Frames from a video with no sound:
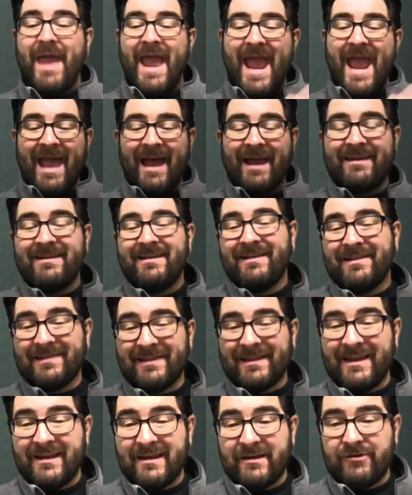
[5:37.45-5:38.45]
and
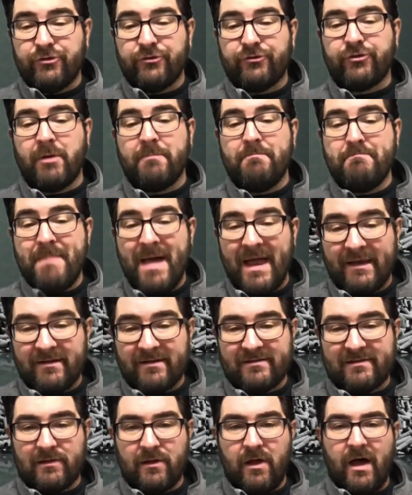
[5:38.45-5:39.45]
leading to
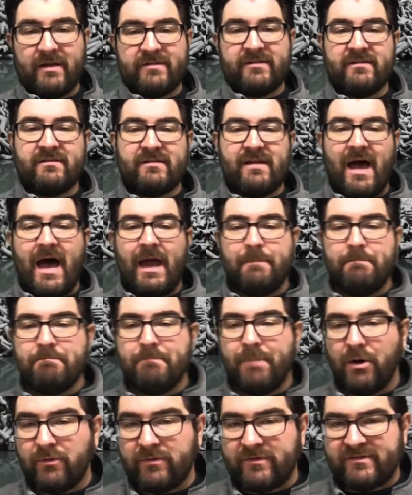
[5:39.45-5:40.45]
tremendous losses on
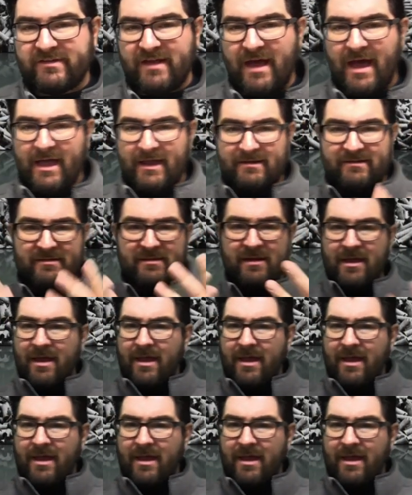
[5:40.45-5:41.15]
both sides